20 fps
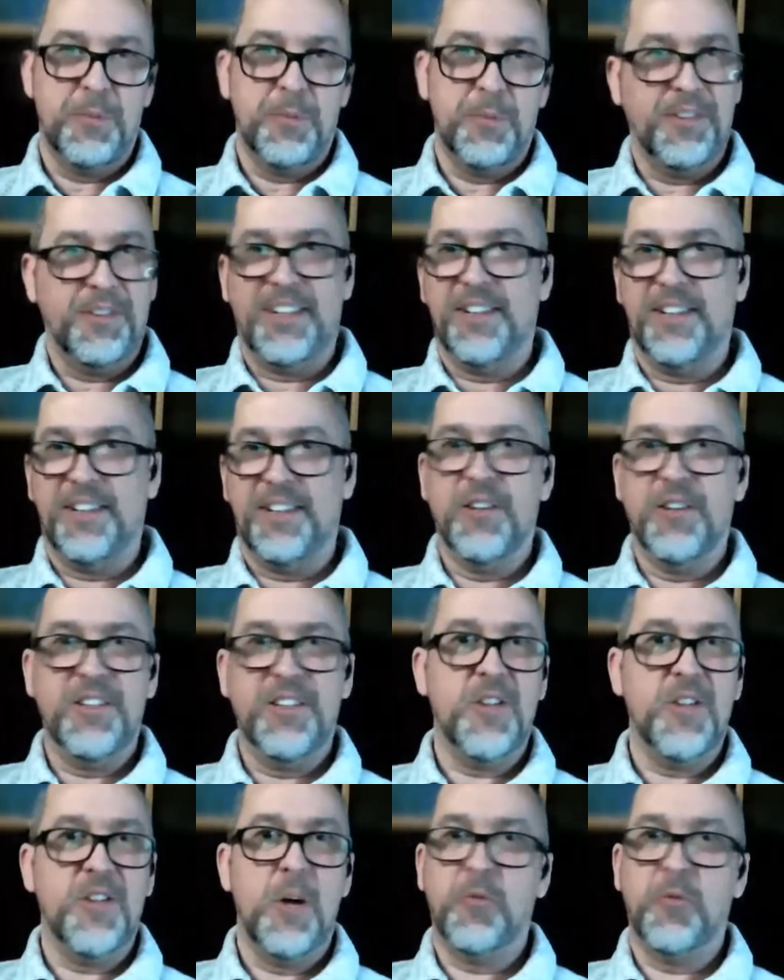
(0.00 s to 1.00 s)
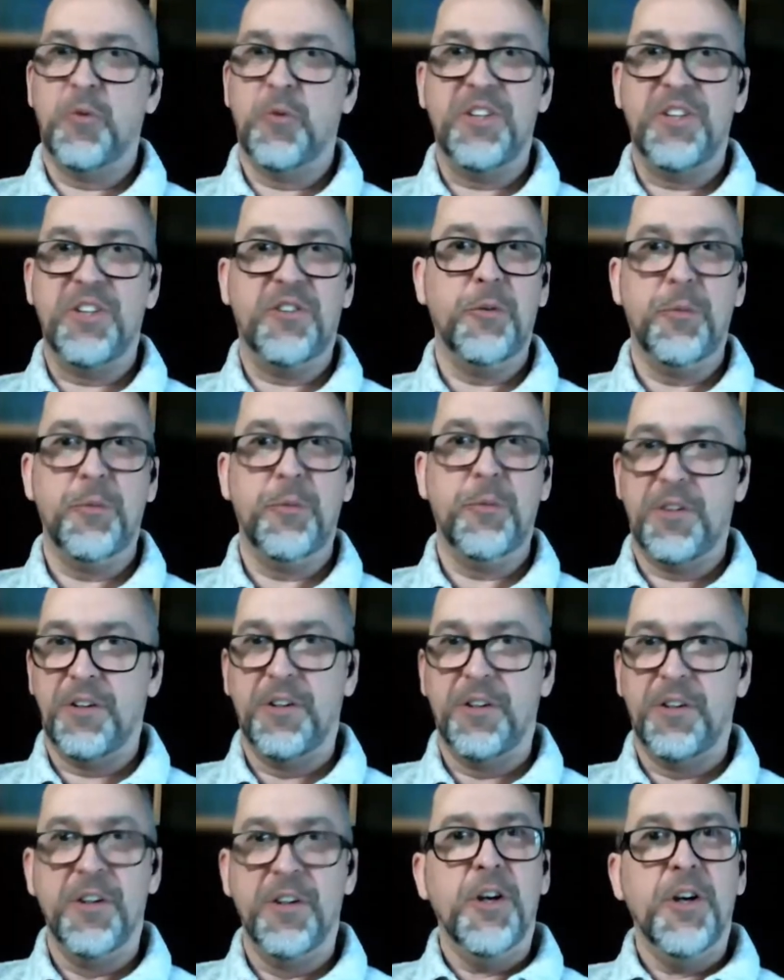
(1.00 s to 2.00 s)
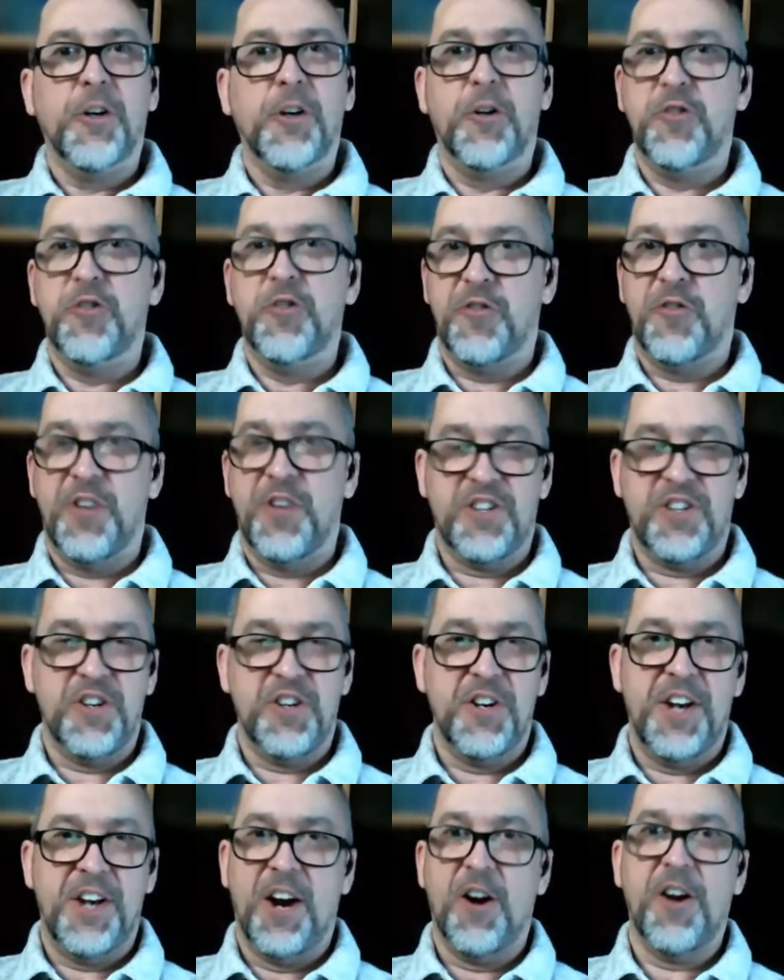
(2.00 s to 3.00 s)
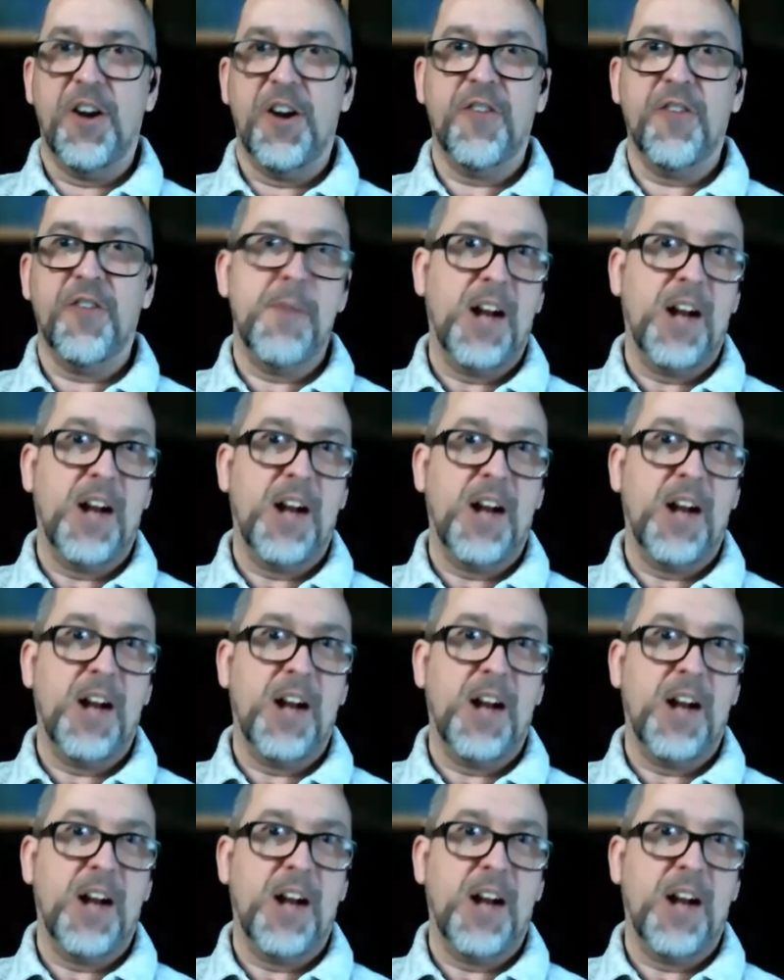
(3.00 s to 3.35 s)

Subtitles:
particularly Psalm 22 with the crucifixion narrative.